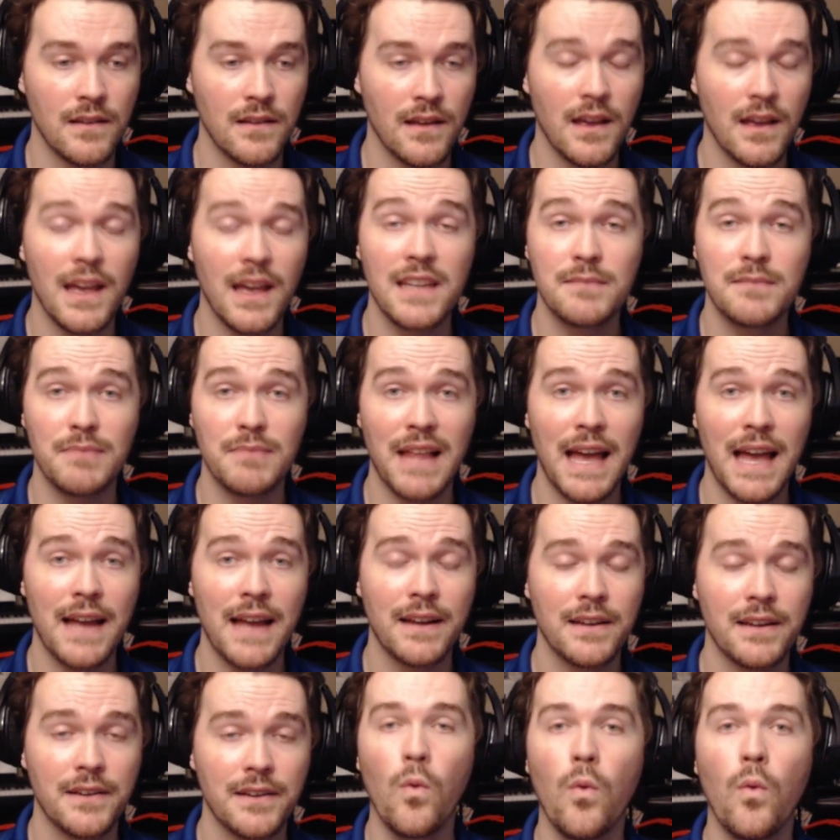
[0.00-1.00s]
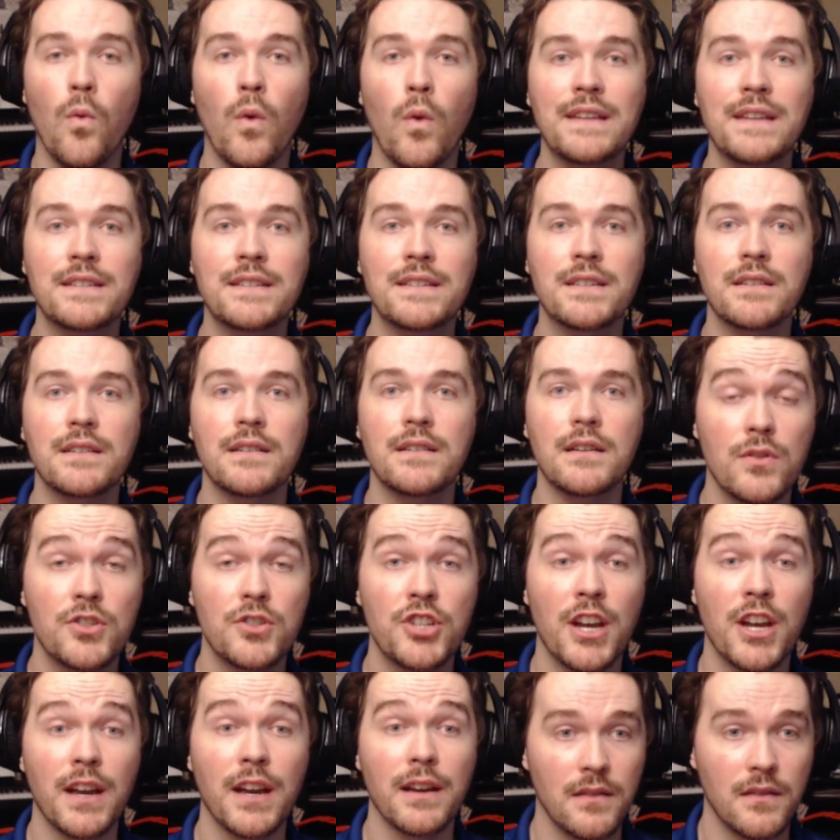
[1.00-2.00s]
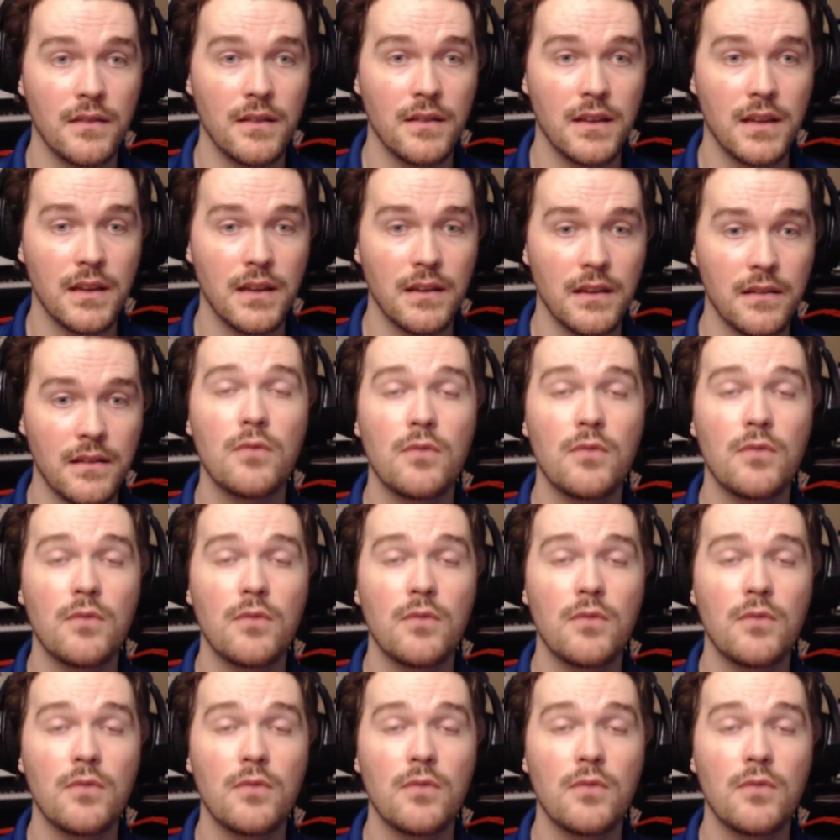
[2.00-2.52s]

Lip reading: as black, white's gonna check the king.